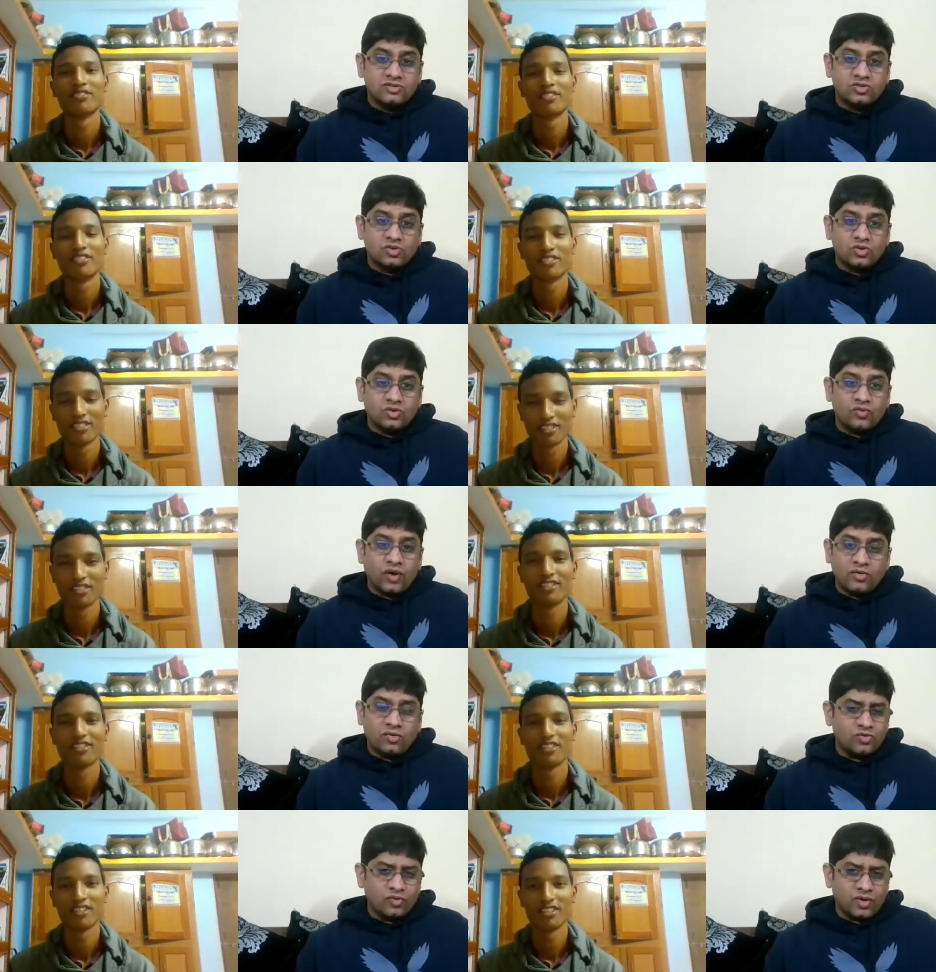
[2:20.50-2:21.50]
Speaker 1: So why you
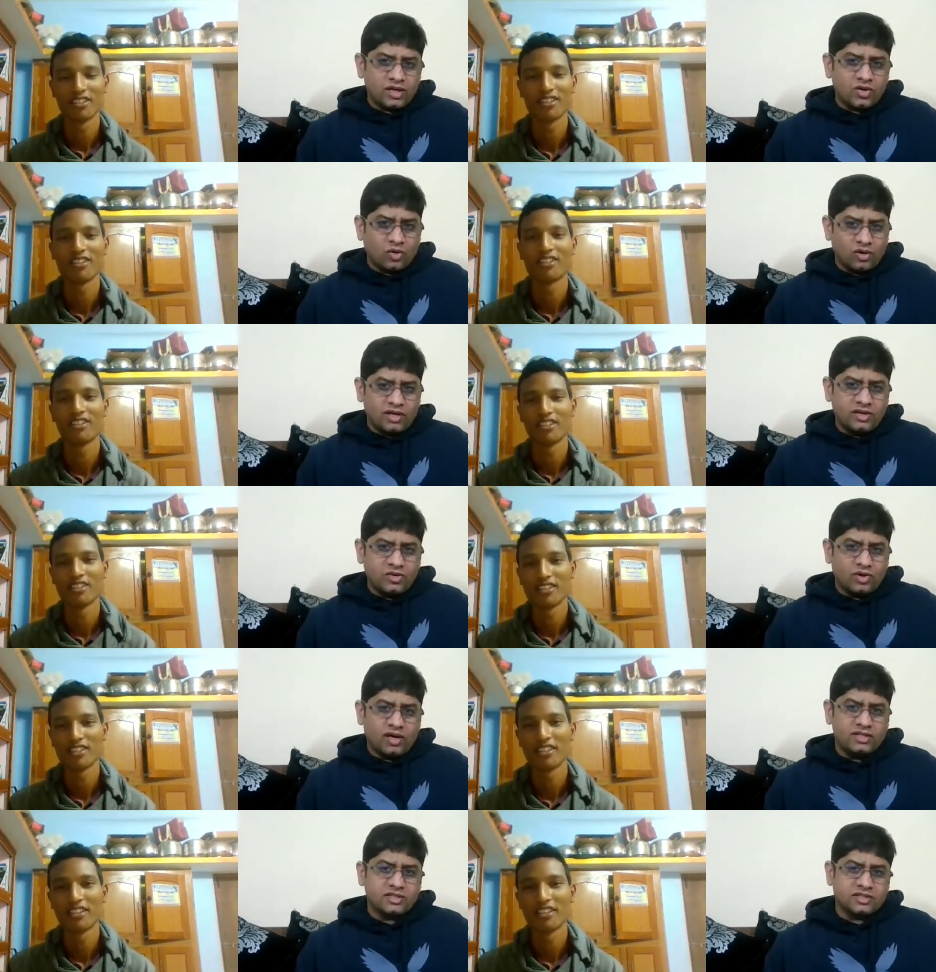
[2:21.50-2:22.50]
want to work only in
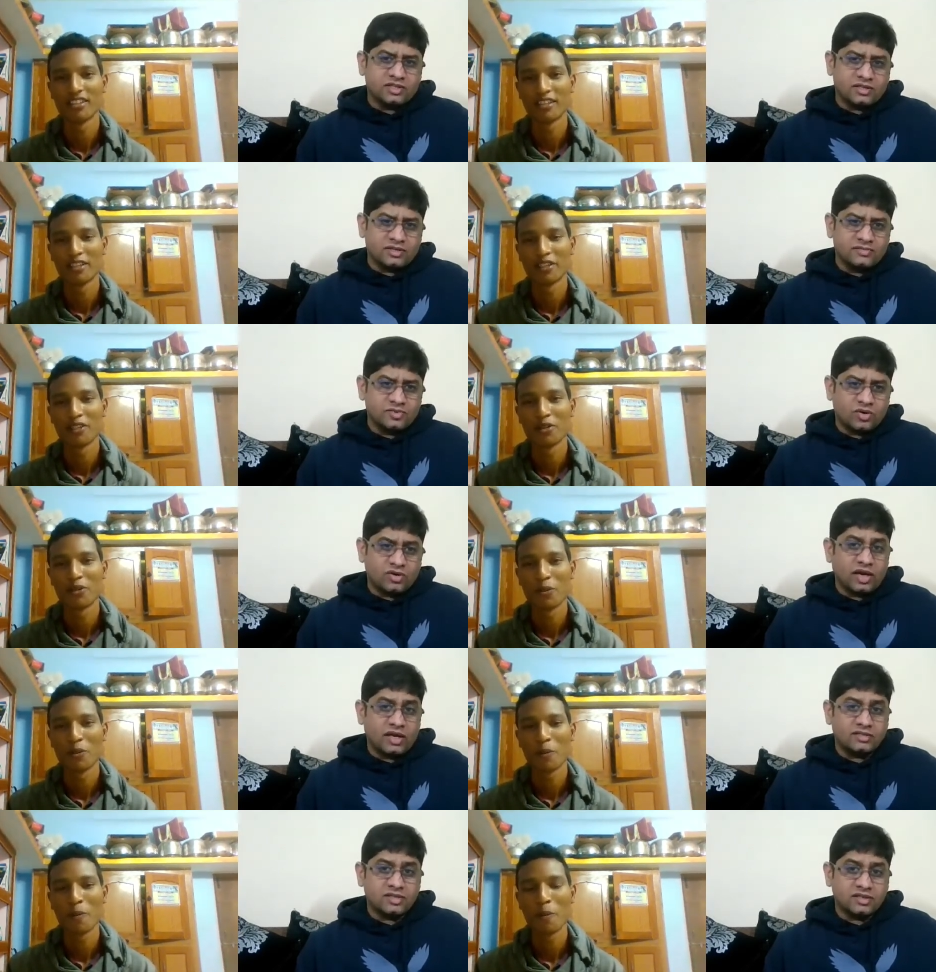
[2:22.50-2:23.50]
oil sector or
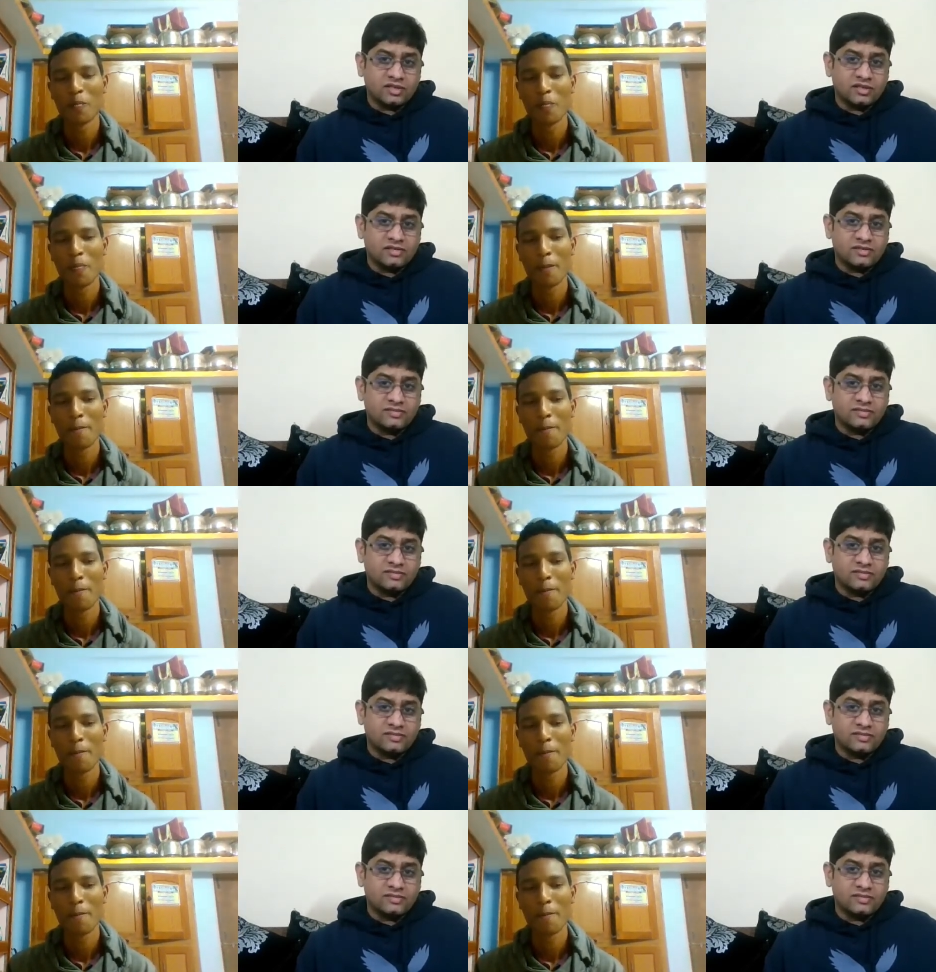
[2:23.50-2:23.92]
gas sector?